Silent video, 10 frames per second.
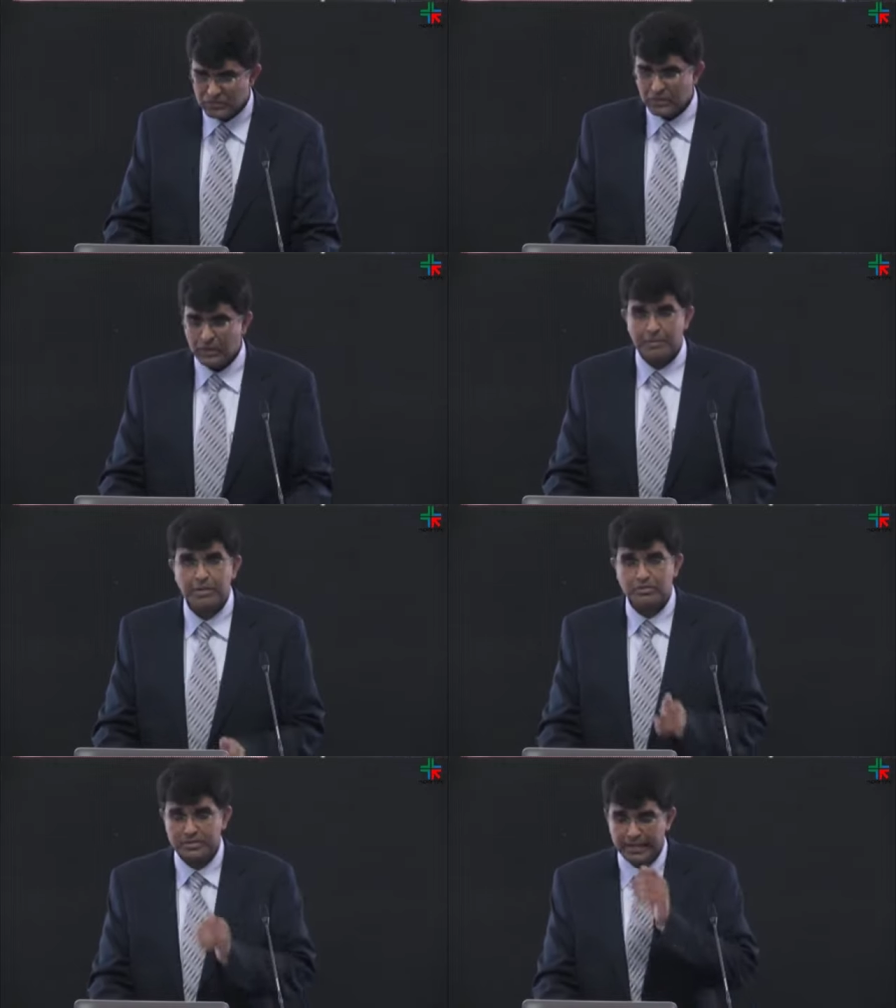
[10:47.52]
Coming
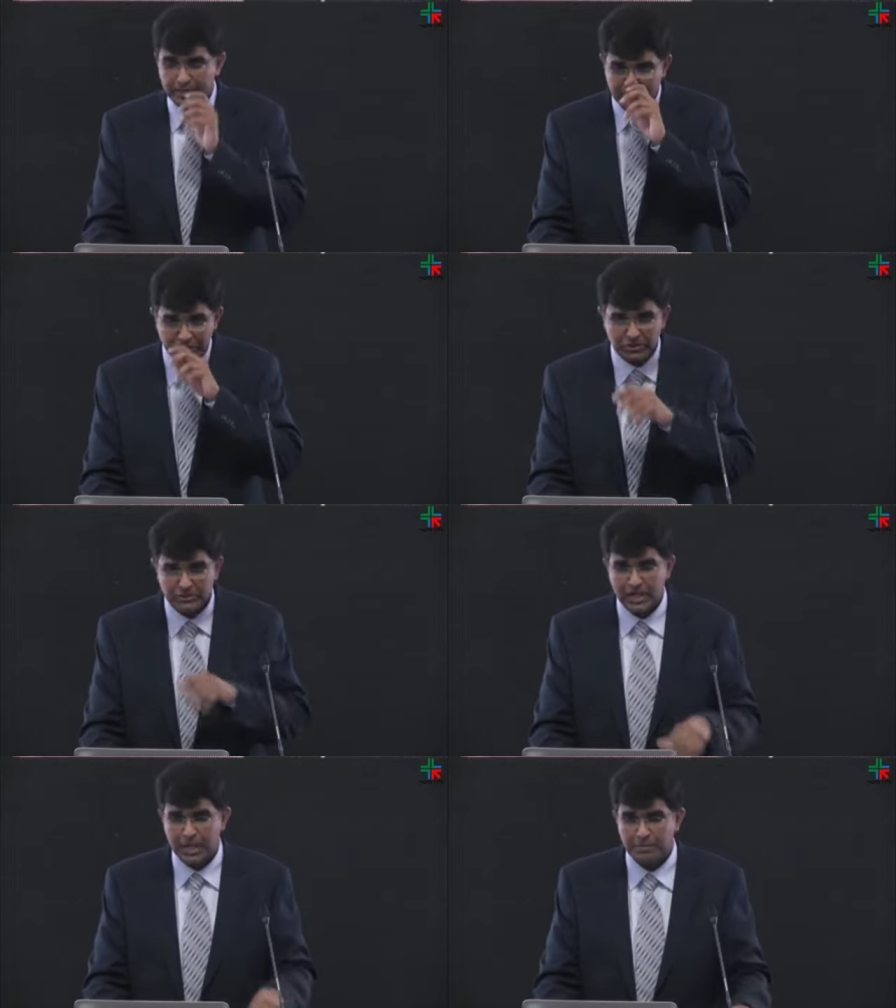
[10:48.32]
to second H,
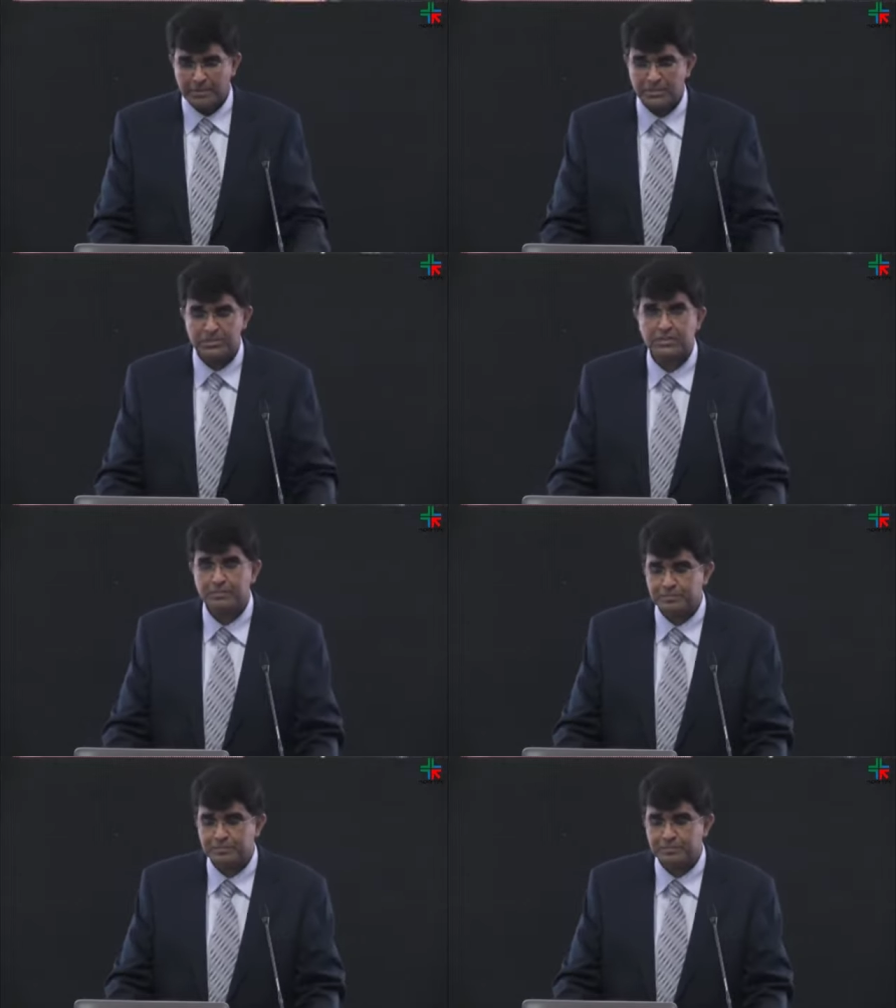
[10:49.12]
hypertension.